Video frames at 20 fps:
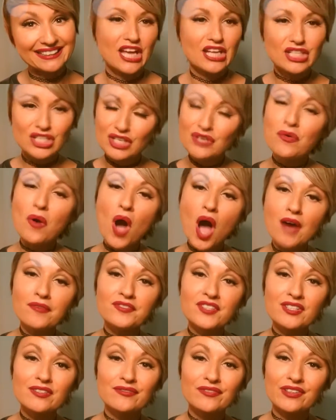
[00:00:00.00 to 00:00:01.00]
Do you
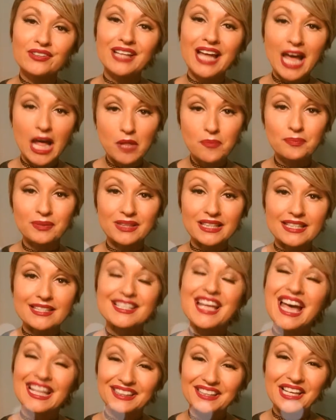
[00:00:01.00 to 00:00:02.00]
often feel helpless
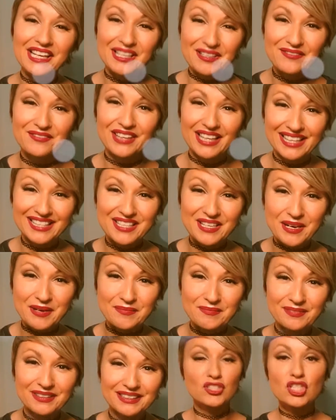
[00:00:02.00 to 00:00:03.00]
and like a victim?
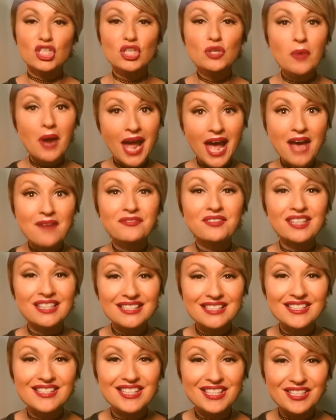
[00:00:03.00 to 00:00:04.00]
Do you have
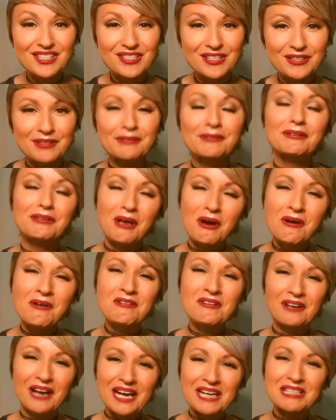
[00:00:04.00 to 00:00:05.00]
consistent
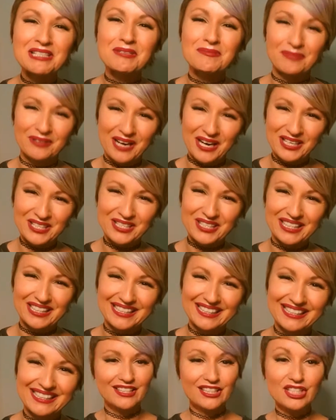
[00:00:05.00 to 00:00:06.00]
low-grade depression?
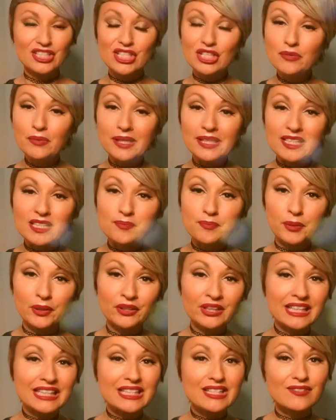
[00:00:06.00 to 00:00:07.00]
Do you
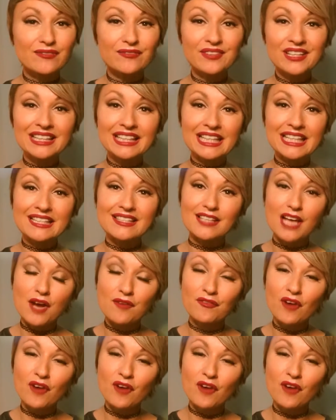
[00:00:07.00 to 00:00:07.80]
experience feelings of